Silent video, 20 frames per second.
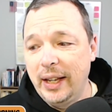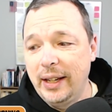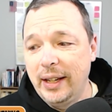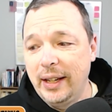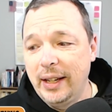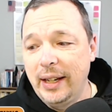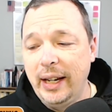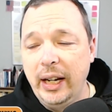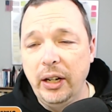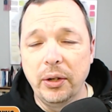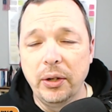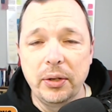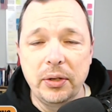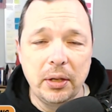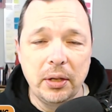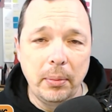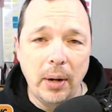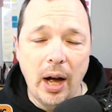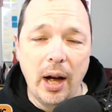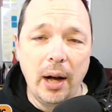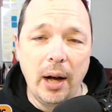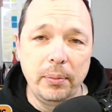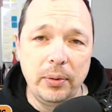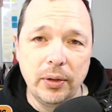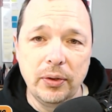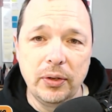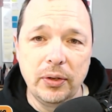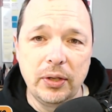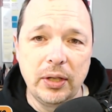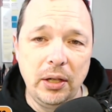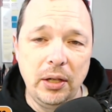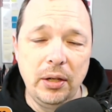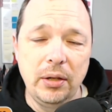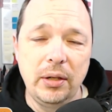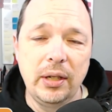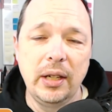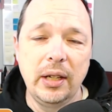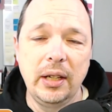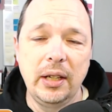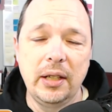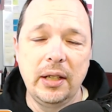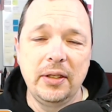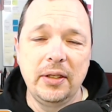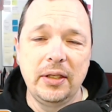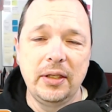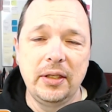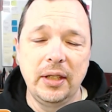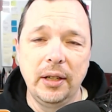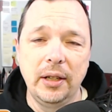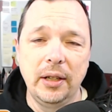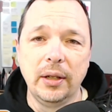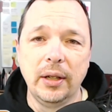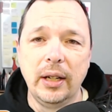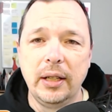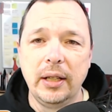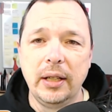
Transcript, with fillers: And here are some options that you can consider